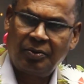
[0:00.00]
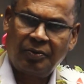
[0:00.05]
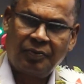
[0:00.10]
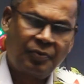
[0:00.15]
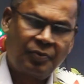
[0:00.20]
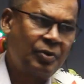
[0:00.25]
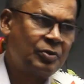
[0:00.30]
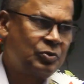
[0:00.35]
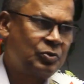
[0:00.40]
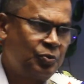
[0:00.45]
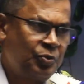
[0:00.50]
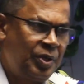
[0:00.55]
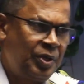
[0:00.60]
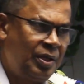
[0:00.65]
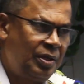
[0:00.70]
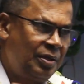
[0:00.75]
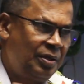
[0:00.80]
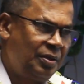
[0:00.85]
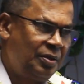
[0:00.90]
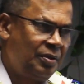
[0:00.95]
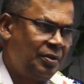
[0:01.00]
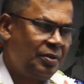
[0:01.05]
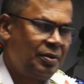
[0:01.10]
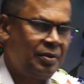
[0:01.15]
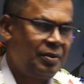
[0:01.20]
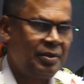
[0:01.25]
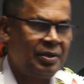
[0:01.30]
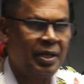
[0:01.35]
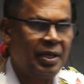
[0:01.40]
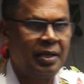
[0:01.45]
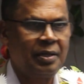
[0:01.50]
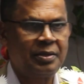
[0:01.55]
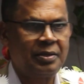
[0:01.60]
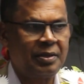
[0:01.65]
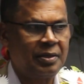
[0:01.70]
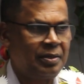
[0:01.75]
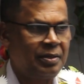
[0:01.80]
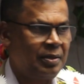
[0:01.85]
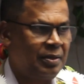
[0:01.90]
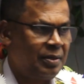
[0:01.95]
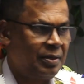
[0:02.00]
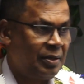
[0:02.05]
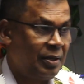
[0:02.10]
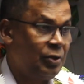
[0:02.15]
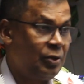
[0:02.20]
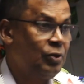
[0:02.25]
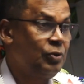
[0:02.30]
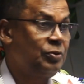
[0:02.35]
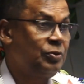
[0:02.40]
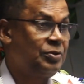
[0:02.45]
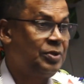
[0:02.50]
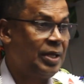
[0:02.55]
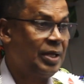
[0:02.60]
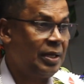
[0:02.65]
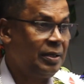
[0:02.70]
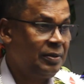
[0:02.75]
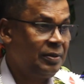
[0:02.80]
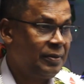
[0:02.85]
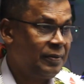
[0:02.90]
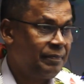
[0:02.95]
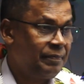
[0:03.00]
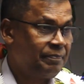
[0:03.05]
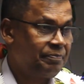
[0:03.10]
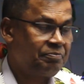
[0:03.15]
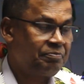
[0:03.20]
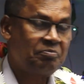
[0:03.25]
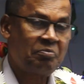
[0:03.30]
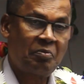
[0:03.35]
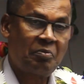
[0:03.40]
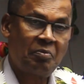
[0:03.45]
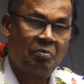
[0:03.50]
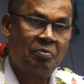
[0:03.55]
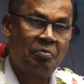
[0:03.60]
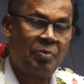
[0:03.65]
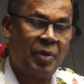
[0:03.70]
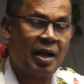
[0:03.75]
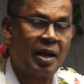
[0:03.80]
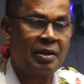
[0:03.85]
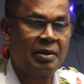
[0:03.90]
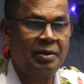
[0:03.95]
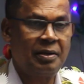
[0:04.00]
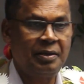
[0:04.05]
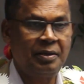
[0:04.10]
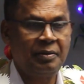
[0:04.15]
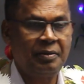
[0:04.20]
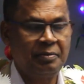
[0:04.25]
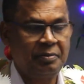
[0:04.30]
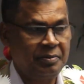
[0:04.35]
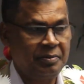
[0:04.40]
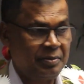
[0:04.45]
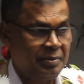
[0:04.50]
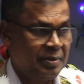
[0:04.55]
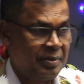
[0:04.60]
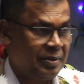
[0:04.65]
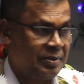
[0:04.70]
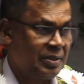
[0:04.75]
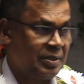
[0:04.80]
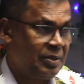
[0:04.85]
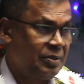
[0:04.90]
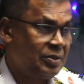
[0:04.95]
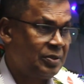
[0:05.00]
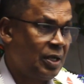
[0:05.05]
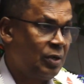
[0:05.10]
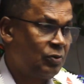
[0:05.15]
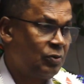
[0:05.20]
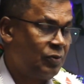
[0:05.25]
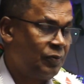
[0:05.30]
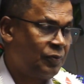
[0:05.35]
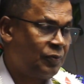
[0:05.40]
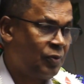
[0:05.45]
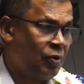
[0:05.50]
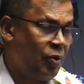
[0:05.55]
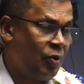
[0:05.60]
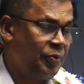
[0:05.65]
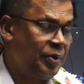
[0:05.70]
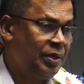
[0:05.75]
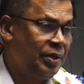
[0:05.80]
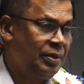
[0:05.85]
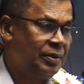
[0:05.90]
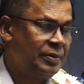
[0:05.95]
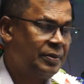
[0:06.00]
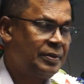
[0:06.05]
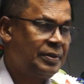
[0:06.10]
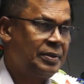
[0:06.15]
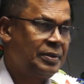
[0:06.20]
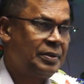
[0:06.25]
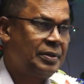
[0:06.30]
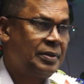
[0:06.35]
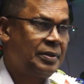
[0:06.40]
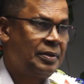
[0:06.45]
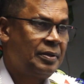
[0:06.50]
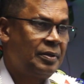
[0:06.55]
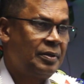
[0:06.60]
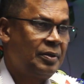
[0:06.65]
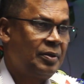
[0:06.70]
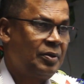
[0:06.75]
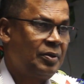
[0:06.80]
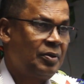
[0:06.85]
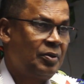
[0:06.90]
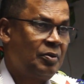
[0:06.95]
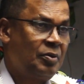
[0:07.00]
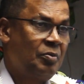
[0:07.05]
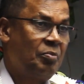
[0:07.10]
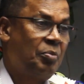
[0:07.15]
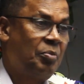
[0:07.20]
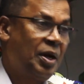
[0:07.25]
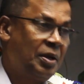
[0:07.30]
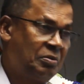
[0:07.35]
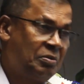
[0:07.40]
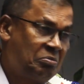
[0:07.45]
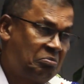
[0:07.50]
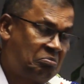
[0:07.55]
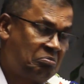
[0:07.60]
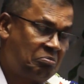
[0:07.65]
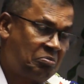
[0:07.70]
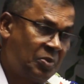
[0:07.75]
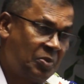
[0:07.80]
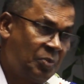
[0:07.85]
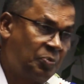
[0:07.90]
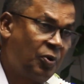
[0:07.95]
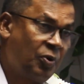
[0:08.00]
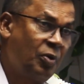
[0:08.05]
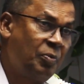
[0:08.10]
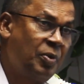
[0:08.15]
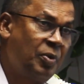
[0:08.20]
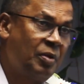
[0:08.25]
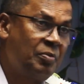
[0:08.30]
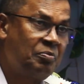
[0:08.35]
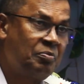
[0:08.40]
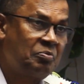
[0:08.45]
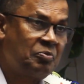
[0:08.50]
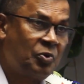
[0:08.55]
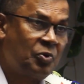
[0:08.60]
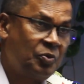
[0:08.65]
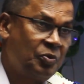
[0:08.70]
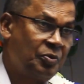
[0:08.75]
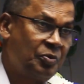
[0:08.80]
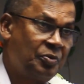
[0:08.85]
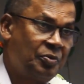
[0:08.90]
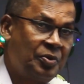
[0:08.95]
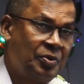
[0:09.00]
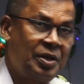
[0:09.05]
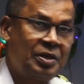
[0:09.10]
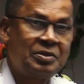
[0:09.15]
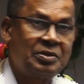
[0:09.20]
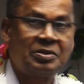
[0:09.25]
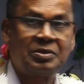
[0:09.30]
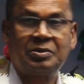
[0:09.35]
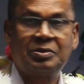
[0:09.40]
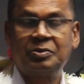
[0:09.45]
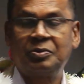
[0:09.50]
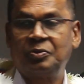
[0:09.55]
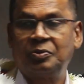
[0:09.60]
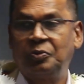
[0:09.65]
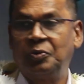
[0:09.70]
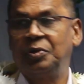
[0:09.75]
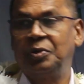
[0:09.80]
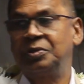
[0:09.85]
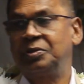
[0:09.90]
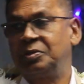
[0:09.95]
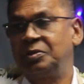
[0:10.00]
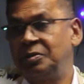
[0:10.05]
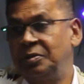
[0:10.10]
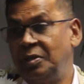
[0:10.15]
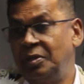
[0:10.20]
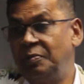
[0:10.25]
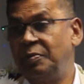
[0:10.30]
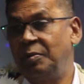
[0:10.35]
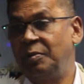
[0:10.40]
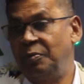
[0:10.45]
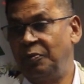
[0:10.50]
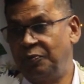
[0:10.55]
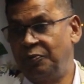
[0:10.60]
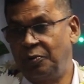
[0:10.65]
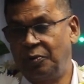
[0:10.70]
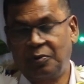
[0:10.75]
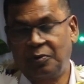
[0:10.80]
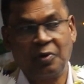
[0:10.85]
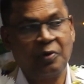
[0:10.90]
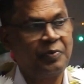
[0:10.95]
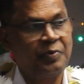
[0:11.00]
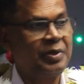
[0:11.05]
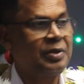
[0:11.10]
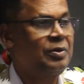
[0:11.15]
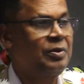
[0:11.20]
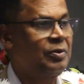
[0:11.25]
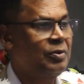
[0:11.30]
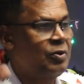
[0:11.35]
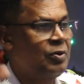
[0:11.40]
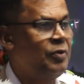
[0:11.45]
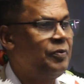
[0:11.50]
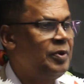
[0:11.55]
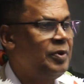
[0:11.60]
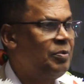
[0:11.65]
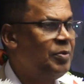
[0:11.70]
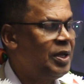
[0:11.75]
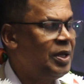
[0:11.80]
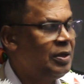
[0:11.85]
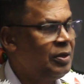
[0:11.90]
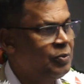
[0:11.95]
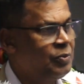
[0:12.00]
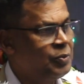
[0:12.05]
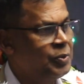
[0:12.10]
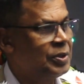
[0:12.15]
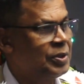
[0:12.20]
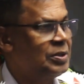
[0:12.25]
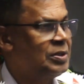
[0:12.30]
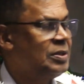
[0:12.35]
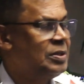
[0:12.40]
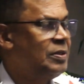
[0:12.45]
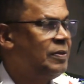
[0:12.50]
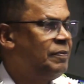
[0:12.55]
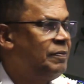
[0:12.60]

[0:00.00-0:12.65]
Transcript: Of course, we inherited a huge debt, partly as a result of COVID, but the problem was worse even before COVID. COVID made it worse.